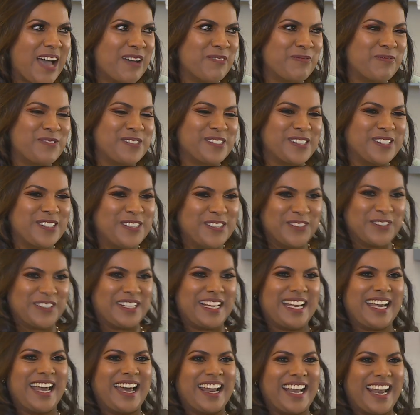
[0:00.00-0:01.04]

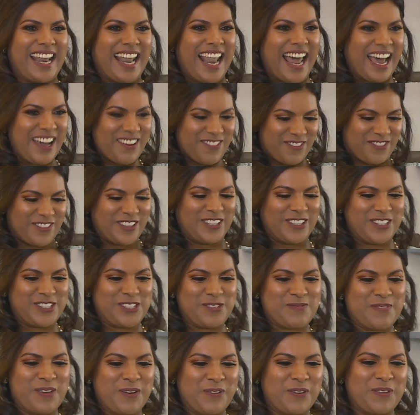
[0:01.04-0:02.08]
Absolutely, I'd love for you
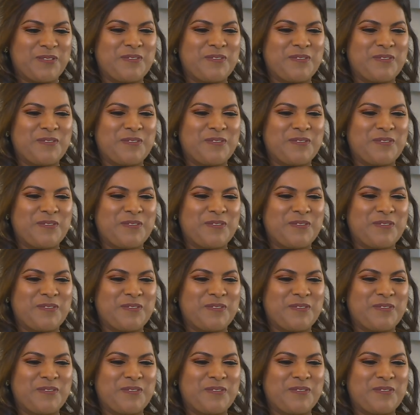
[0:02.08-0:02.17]
to be